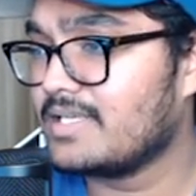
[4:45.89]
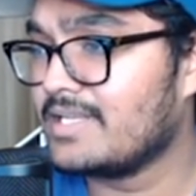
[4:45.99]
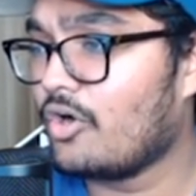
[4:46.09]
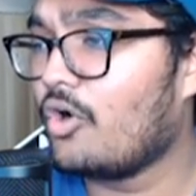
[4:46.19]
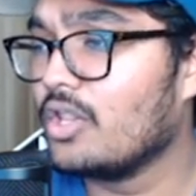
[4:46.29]

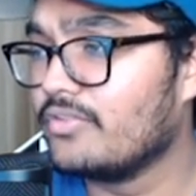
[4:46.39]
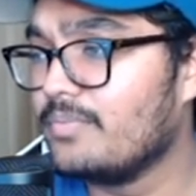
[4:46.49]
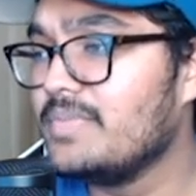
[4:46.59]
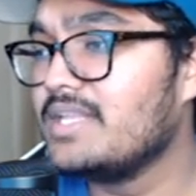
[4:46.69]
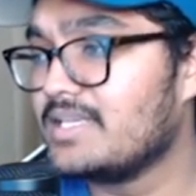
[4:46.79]
in all of
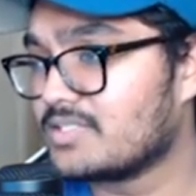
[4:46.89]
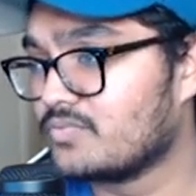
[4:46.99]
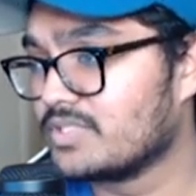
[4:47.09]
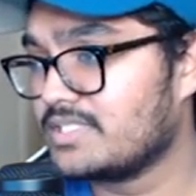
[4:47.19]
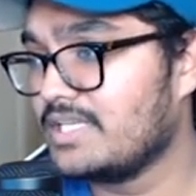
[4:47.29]
the
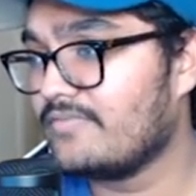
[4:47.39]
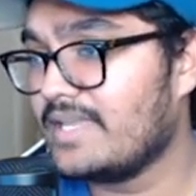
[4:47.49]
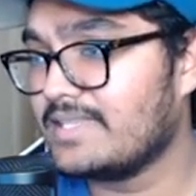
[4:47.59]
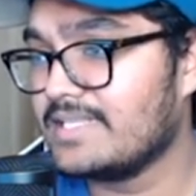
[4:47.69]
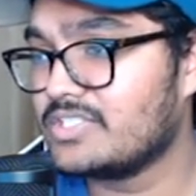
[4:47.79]
meetings. We'll see if
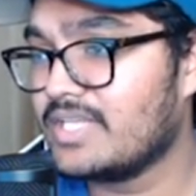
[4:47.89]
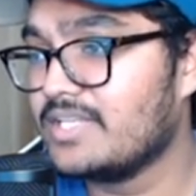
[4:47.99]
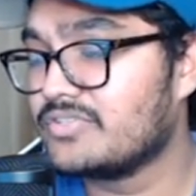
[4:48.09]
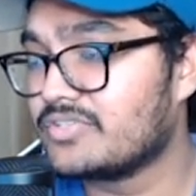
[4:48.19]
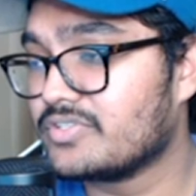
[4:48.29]
anything
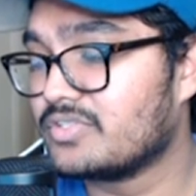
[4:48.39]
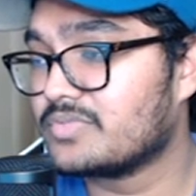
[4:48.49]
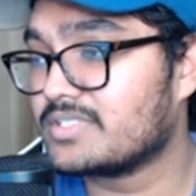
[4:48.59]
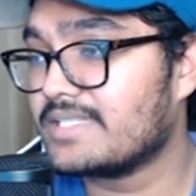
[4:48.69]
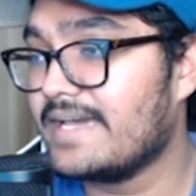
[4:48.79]
changes in
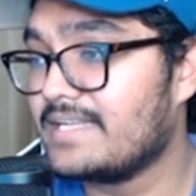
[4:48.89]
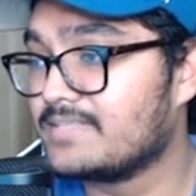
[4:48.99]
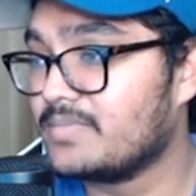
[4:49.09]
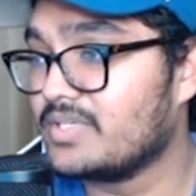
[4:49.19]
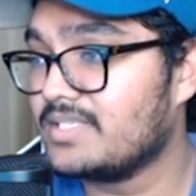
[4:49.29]
terms of
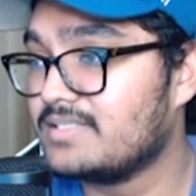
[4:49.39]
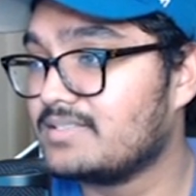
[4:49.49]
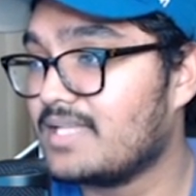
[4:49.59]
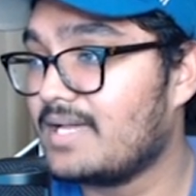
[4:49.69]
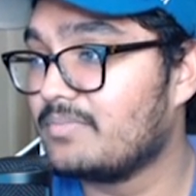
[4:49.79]
status, but
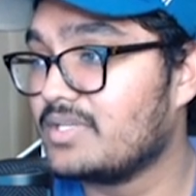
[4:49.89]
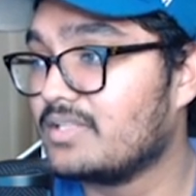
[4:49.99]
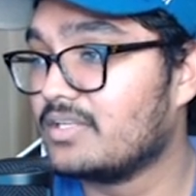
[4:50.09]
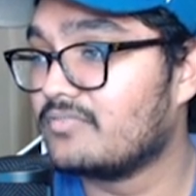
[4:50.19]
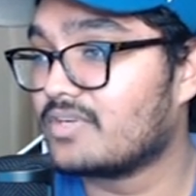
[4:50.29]
he's not been
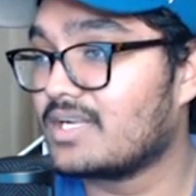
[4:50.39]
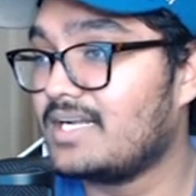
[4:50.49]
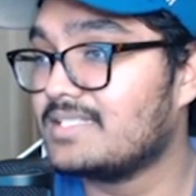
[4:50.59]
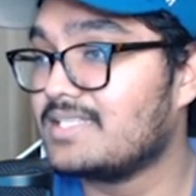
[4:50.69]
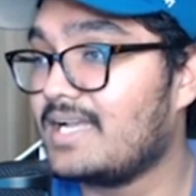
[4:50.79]
cleared for
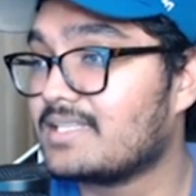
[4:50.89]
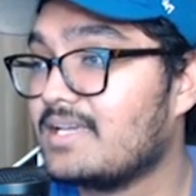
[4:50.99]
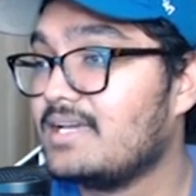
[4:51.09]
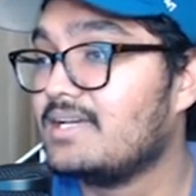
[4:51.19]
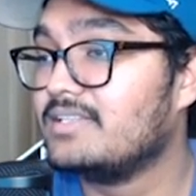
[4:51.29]

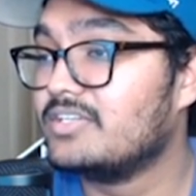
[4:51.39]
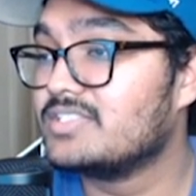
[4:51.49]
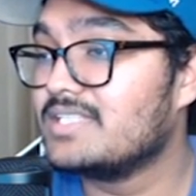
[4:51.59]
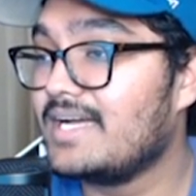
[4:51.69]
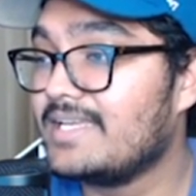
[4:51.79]
contact.
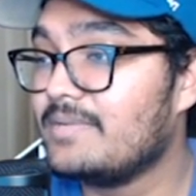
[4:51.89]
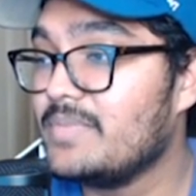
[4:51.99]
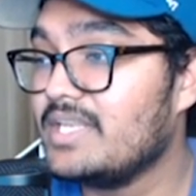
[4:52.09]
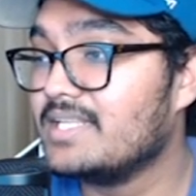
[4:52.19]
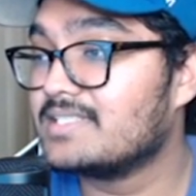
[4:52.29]
There's not an
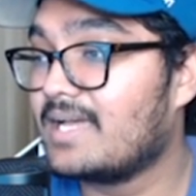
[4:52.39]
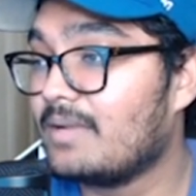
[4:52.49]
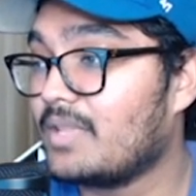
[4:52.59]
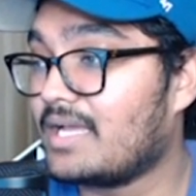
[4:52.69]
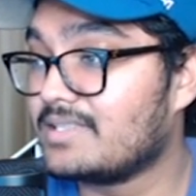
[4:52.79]
immediate
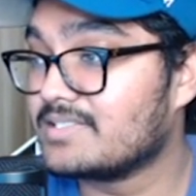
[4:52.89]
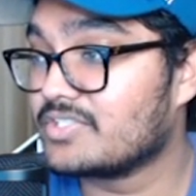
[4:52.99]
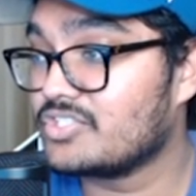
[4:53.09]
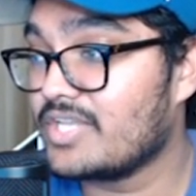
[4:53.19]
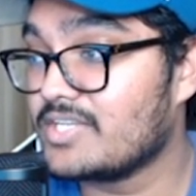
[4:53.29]
timeline. This
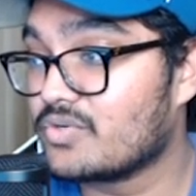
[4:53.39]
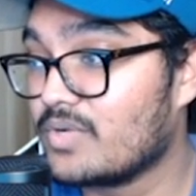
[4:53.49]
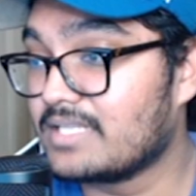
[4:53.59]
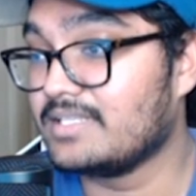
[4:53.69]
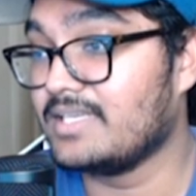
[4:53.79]
could change
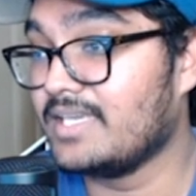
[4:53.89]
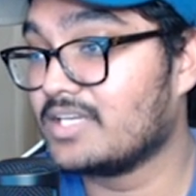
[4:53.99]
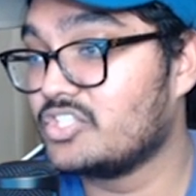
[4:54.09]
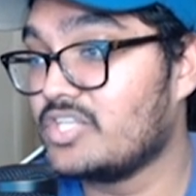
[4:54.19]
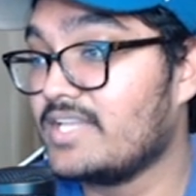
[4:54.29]
quickly. It
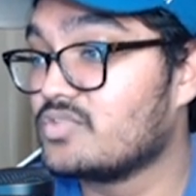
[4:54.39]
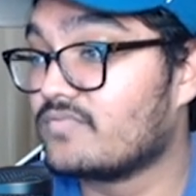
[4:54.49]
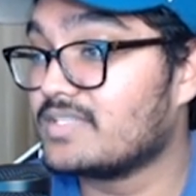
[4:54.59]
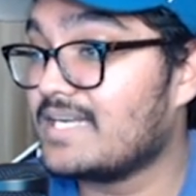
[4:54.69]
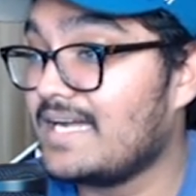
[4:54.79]
could change
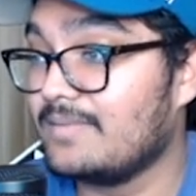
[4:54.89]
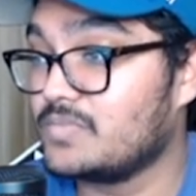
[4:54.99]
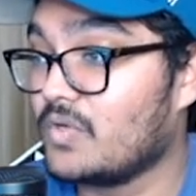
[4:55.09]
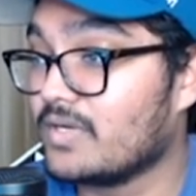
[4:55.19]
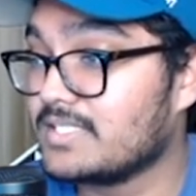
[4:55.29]
over time.
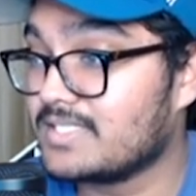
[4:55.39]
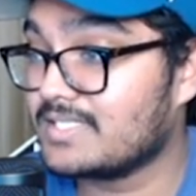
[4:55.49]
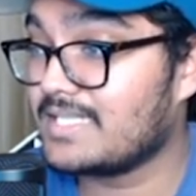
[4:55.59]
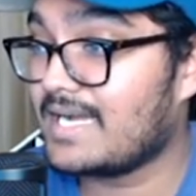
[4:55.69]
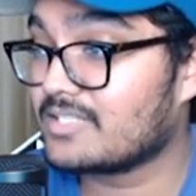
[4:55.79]
Talking to
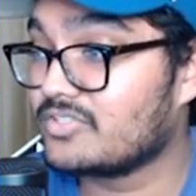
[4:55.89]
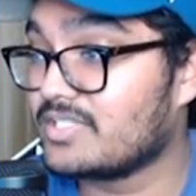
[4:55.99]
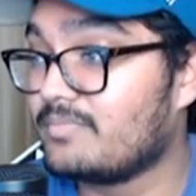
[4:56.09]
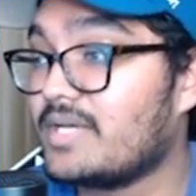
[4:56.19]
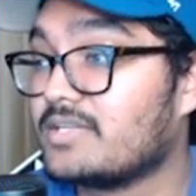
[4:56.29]
the doctors
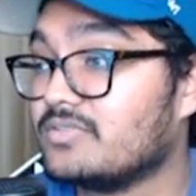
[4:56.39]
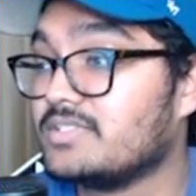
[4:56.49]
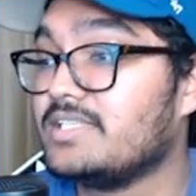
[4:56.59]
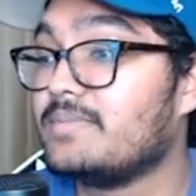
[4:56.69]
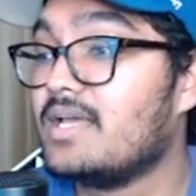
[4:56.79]
and the medical
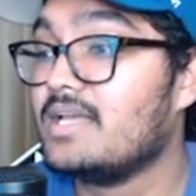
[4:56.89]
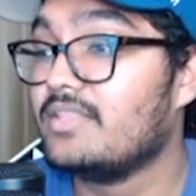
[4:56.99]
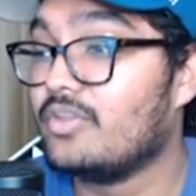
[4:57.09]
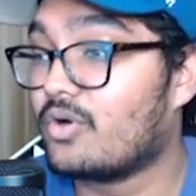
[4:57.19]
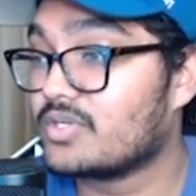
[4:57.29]
team,
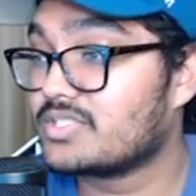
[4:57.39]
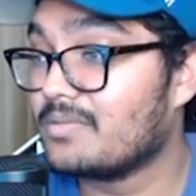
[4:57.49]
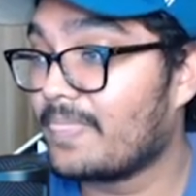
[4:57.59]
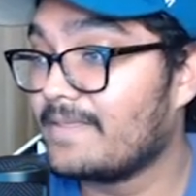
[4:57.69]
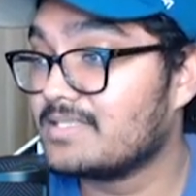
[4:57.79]
there are
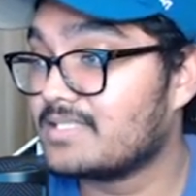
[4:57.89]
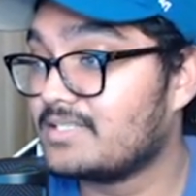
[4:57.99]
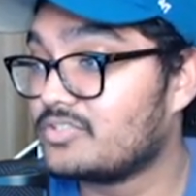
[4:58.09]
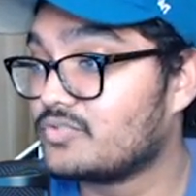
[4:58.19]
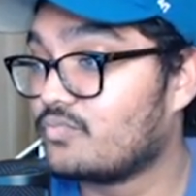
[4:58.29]
some things
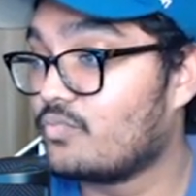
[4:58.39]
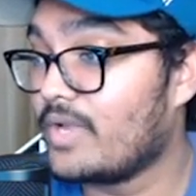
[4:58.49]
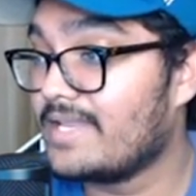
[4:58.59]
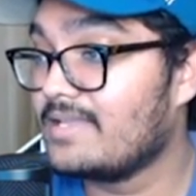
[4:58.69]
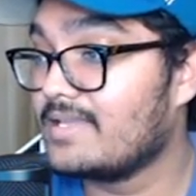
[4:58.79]
that just
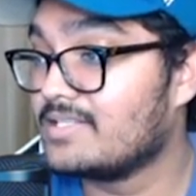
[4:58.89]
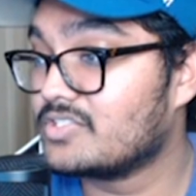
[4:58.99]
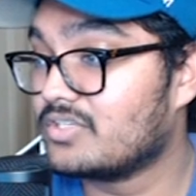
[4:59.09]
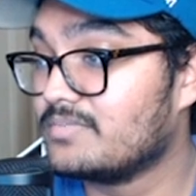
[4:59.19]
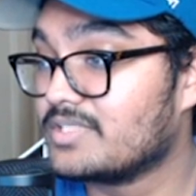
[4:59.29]
waiting in
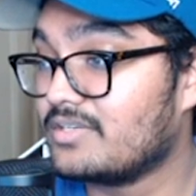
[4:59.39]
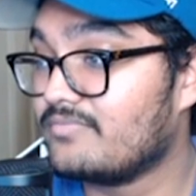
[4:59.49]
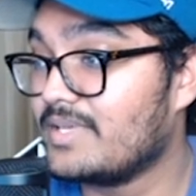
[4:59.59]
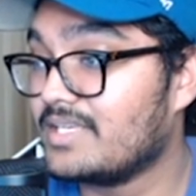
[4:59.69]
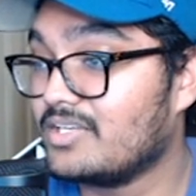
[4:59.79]
terms
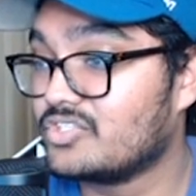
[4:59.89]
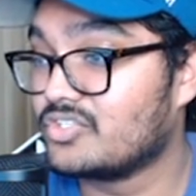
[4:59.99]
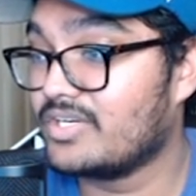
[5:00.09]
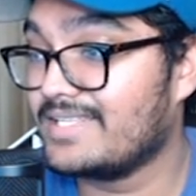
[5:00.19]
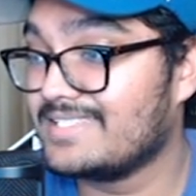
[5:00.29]
of making
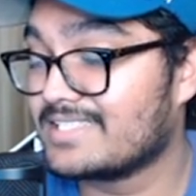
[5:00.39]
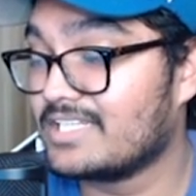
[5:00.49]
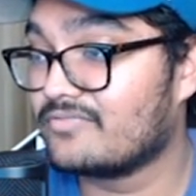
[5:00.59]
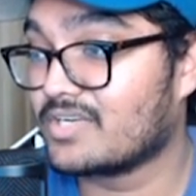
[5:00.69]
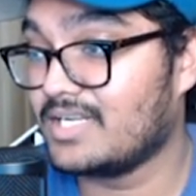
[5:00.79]
sure that he's
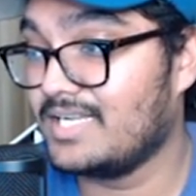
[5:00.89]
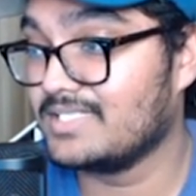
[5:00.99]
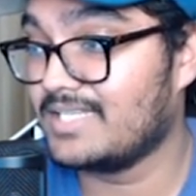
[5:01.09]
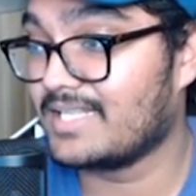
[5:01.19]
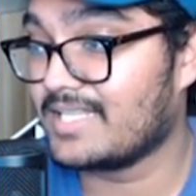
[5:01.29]
cleared for
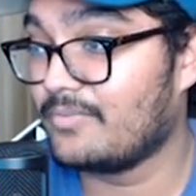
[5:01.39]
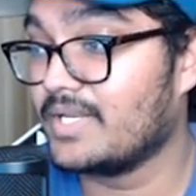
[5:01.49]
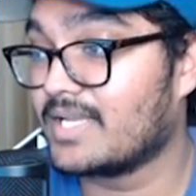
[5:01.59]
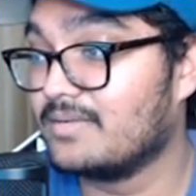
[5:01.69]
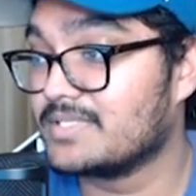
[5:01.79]
contact. And
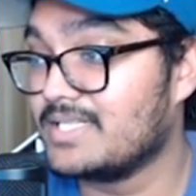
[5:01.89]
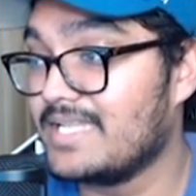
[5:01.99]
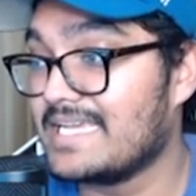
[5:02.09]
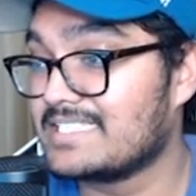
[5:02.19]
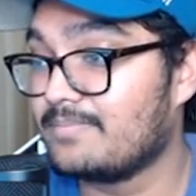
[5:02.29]
when it comes to
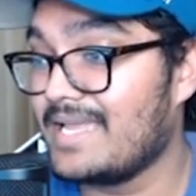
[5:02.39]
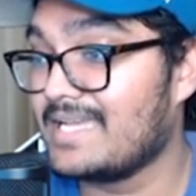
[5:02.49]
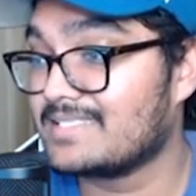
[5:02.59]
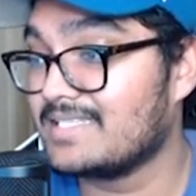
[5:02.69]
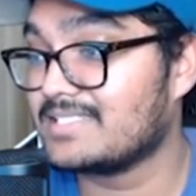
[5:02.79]
necks,
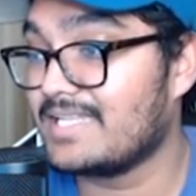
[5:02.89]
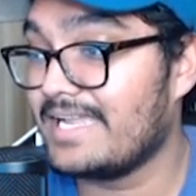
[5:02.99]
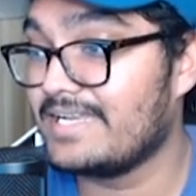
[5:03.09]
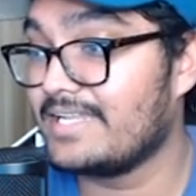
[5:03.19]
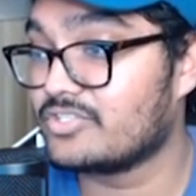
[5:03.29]
backs, things of
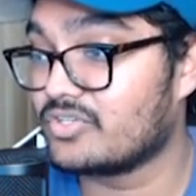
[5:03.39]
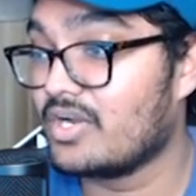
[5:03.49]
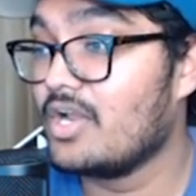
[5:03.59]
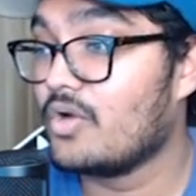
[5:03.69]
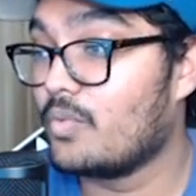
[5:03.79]
that nature,
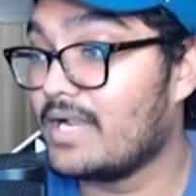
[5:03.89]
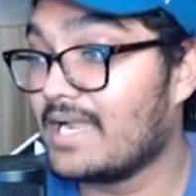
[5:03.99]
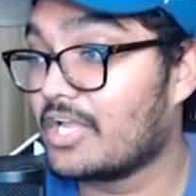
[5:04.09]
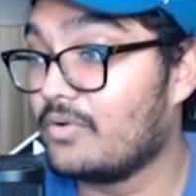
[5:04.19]
we're not